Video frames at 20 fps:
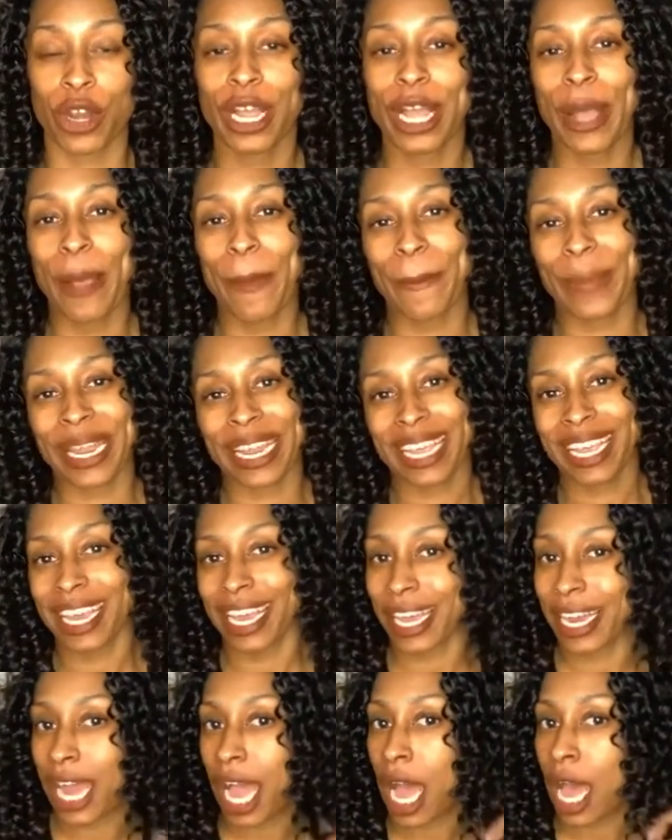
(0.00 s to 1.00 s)
But again,
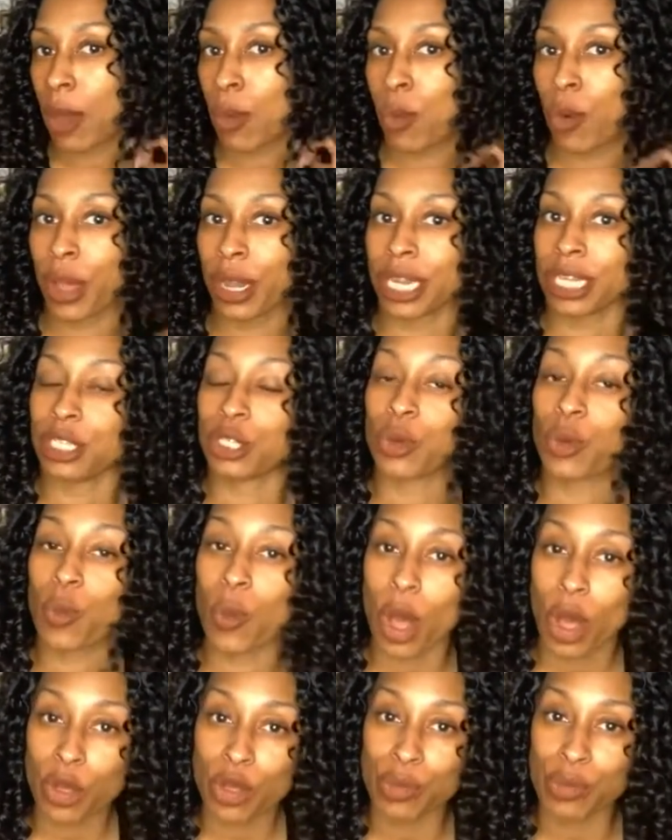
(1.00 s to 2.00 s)
I wanted to
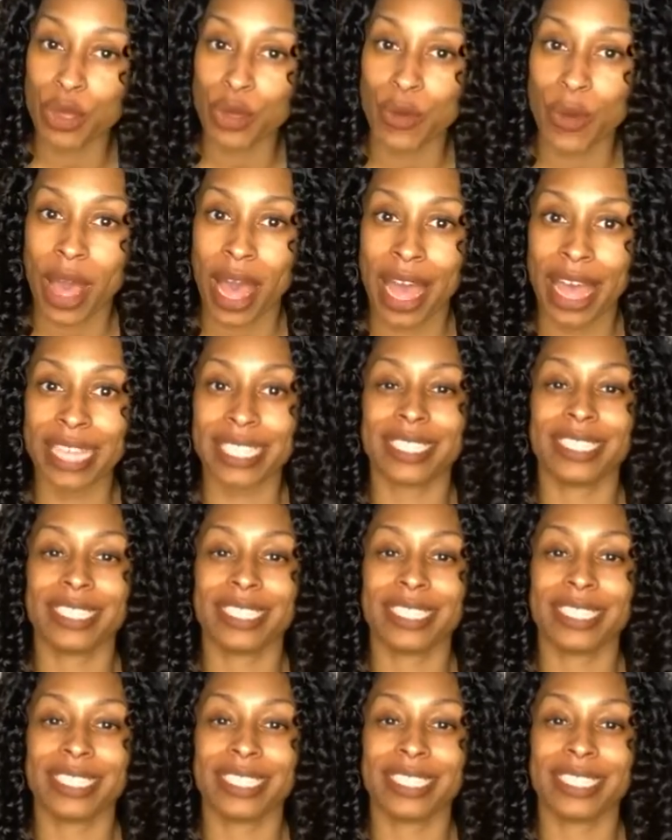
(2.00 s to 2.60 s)
welcome you guys